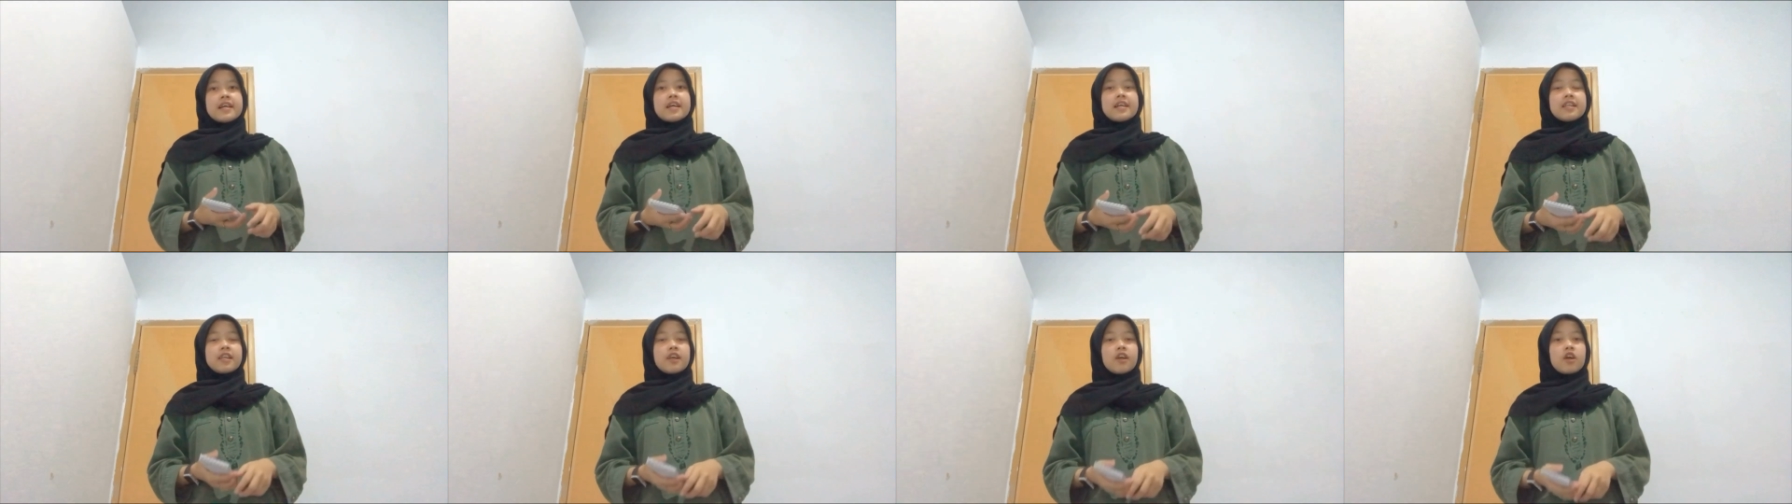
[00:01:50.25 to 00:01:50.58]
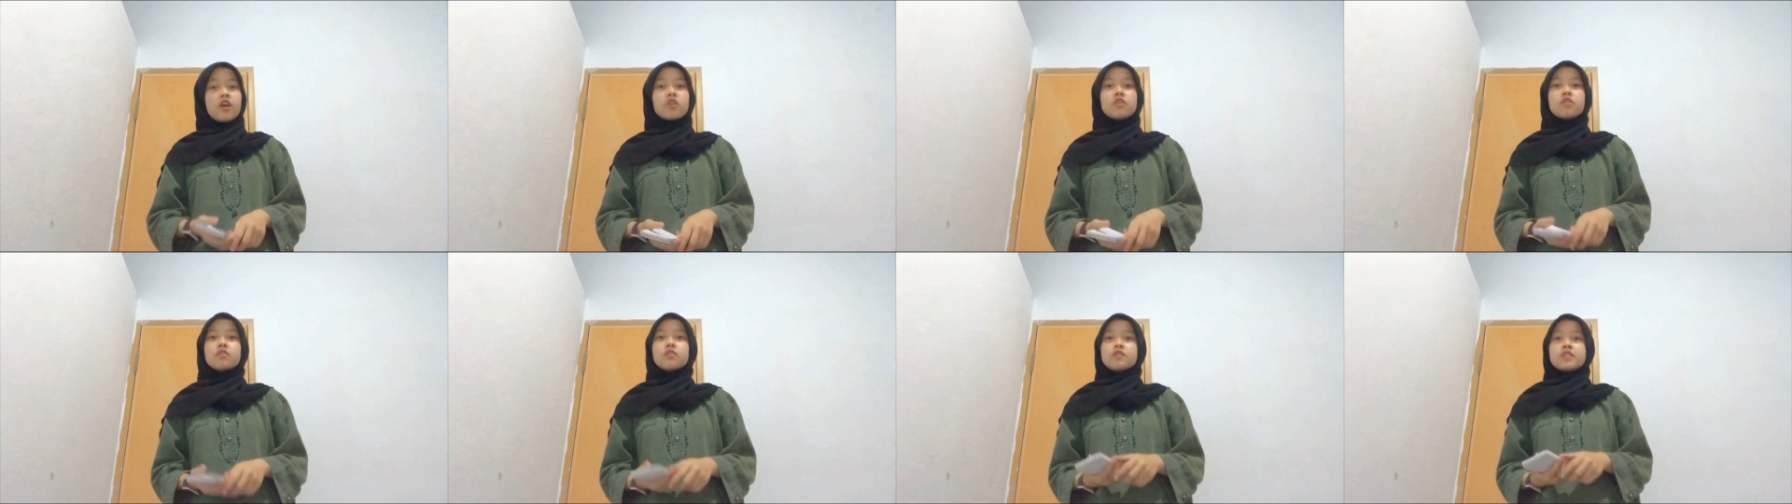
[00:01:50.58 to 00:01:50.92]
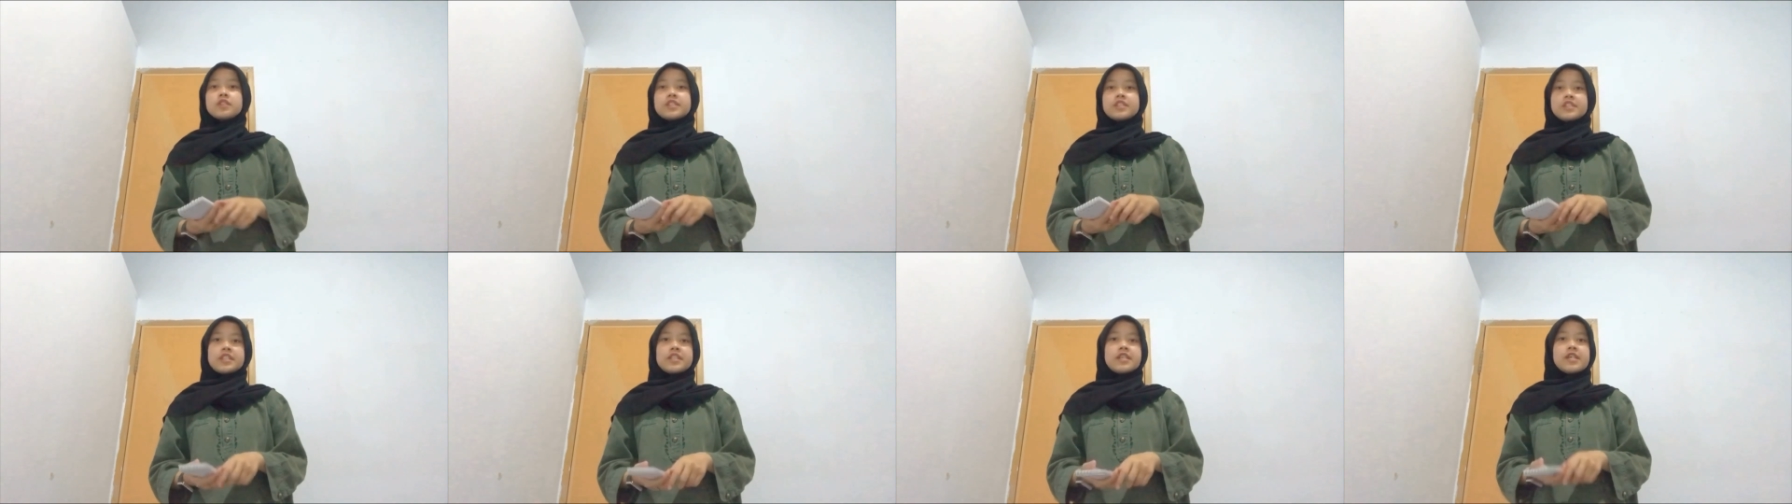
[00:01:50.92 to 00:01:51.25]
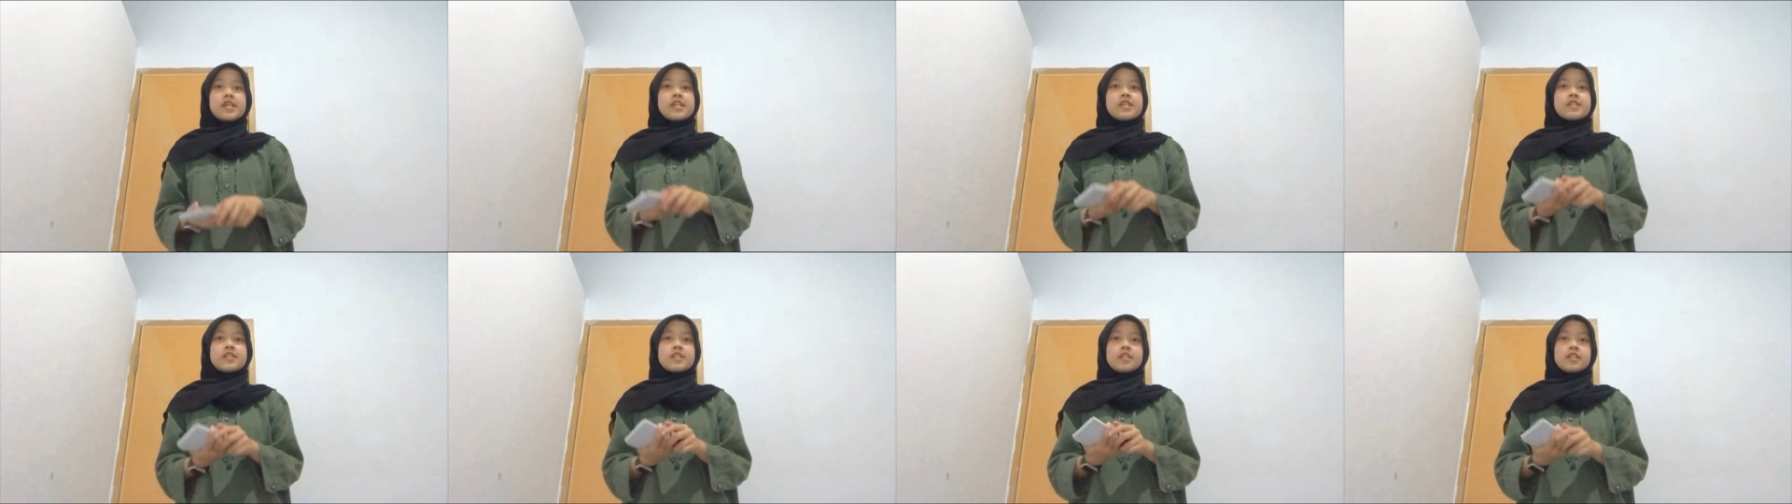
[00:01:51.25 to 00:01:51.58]
The conclusion
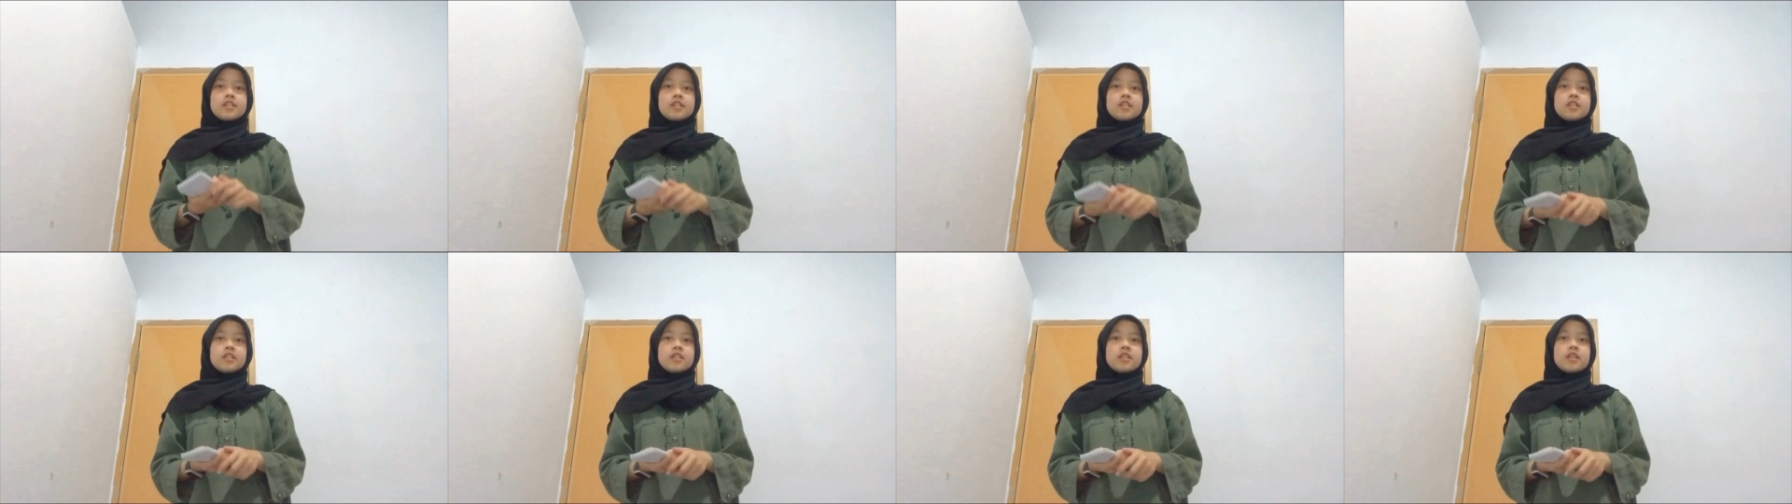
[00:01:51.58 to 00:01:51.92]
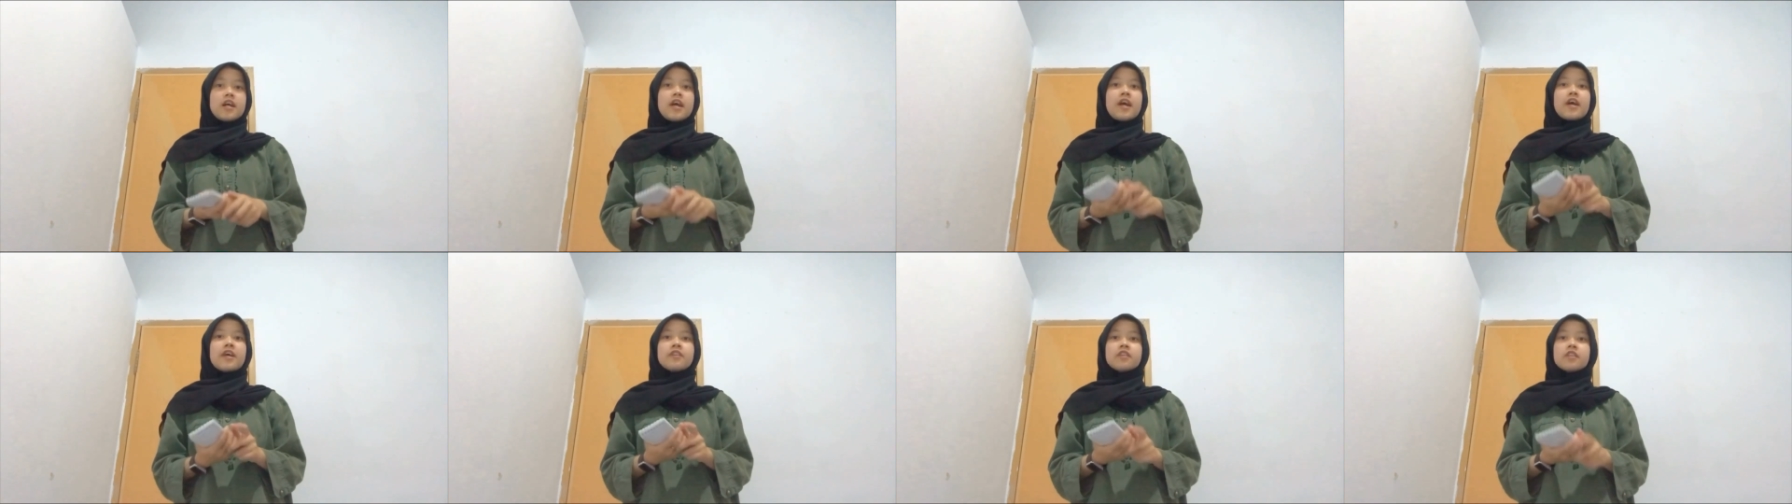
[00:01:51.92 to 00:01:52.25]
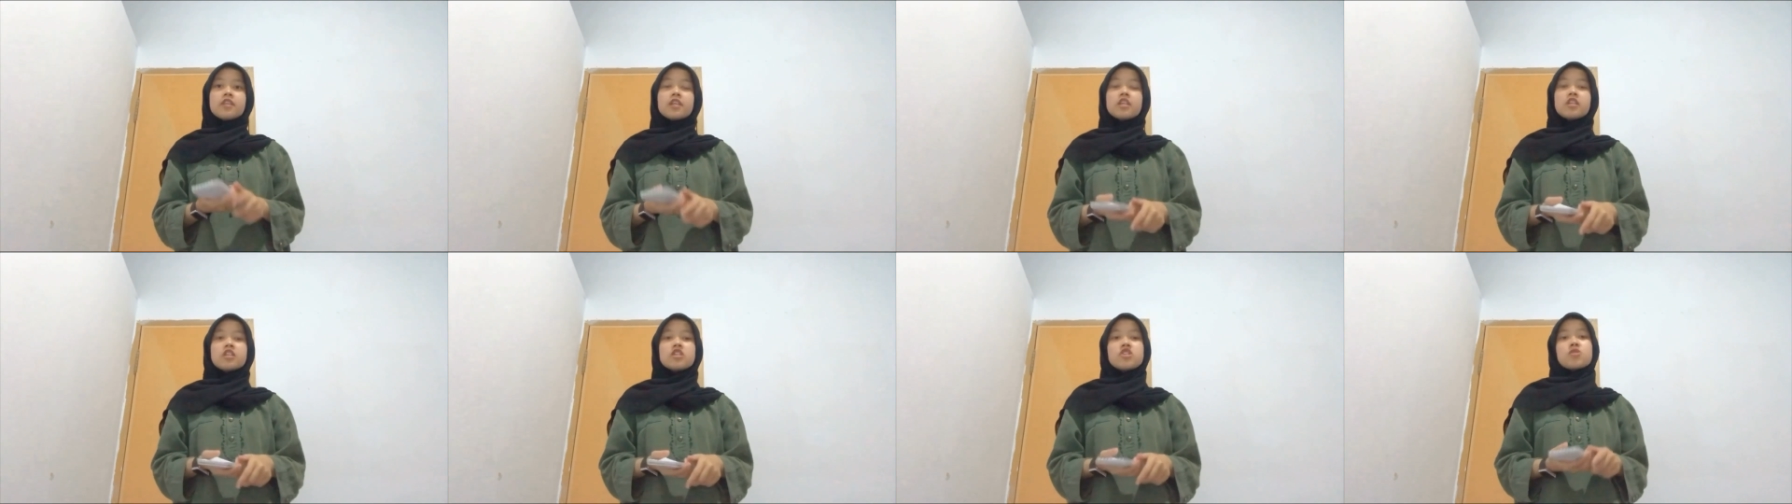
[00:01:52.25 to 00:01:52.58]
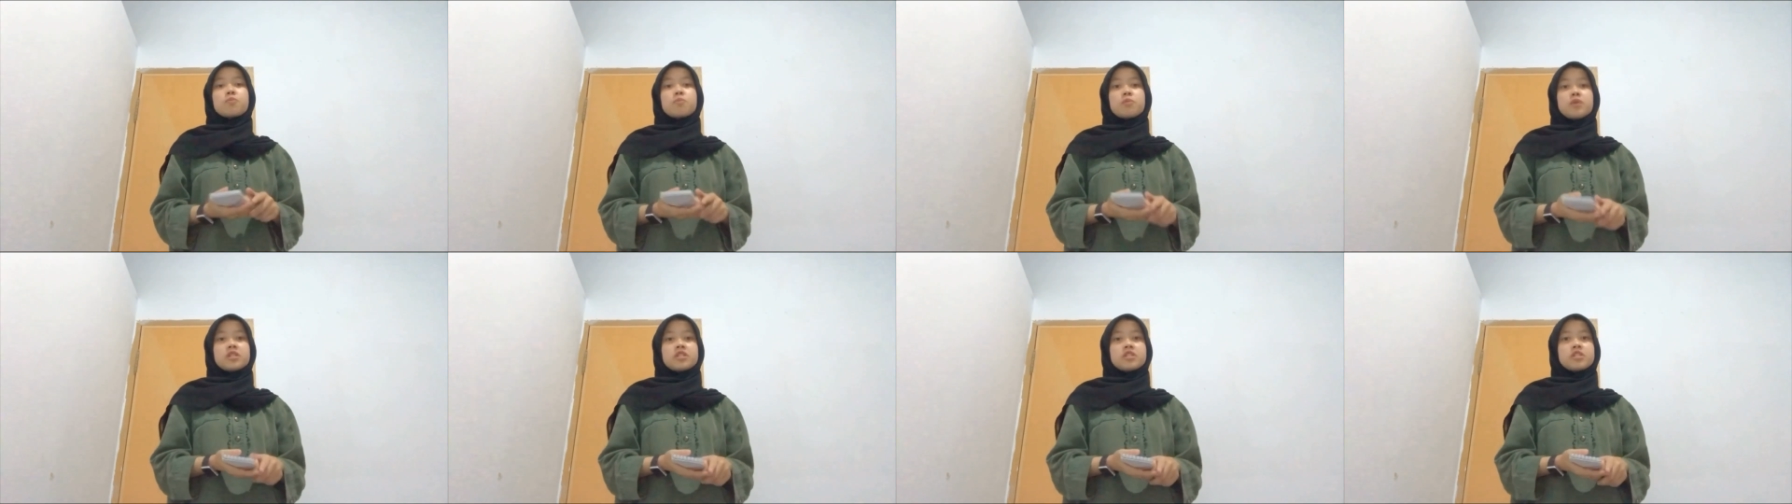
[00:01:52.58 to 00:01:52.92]
is ending the
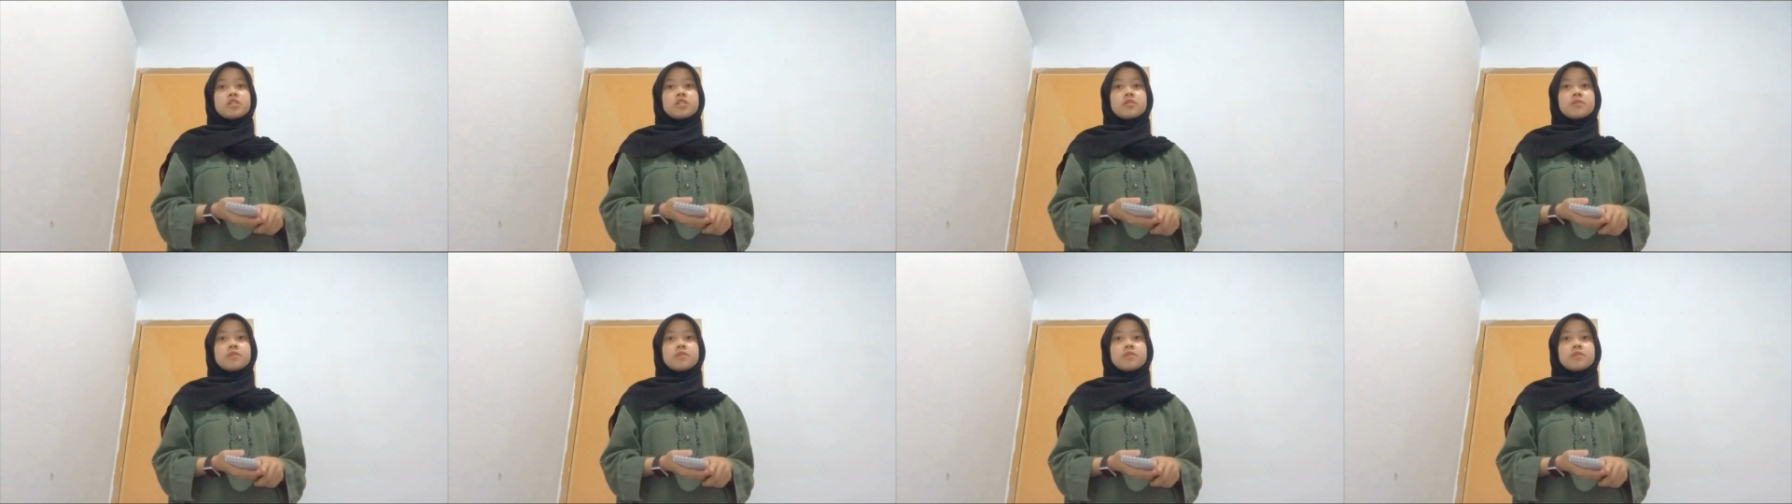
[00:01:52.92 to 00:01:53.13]
speech.